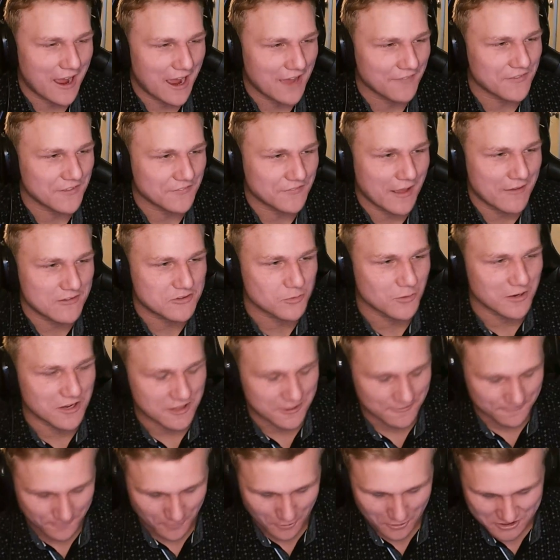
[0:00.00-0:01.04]
I think that was one of
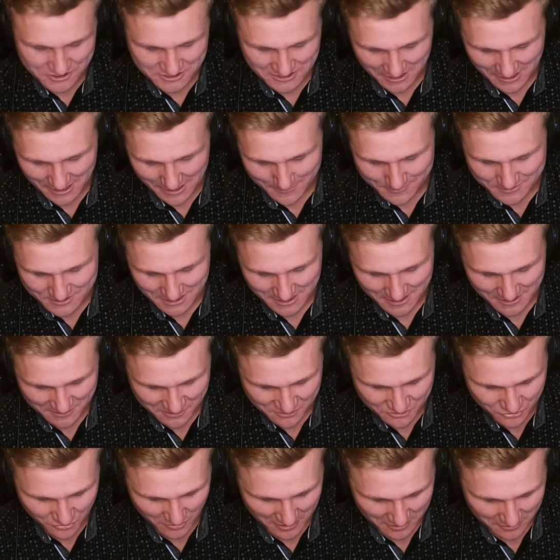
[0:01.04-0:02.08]
the first times I
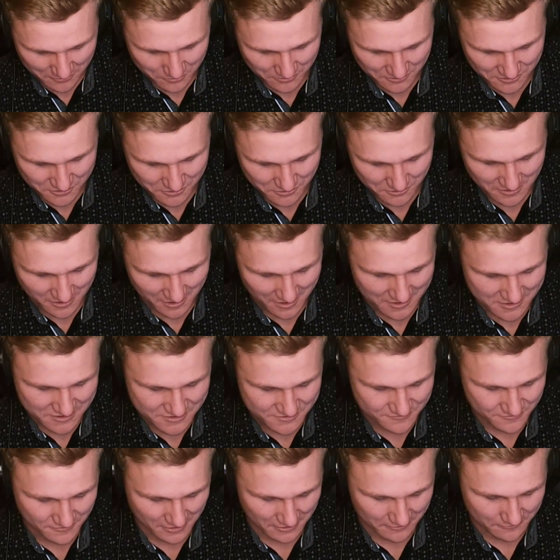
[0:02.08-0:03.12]
had drank with you
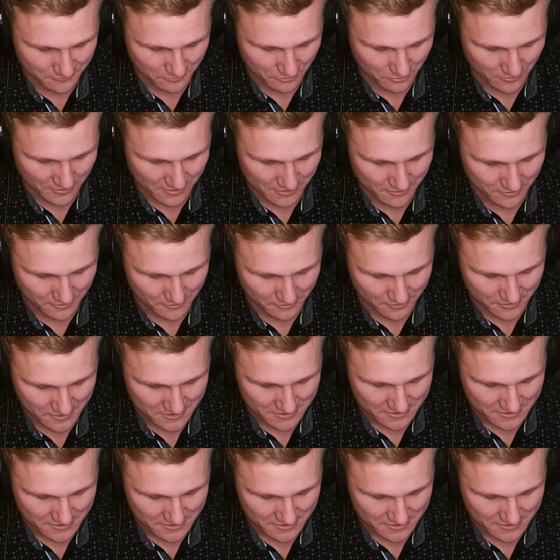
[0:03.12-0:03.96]
guys, like for real.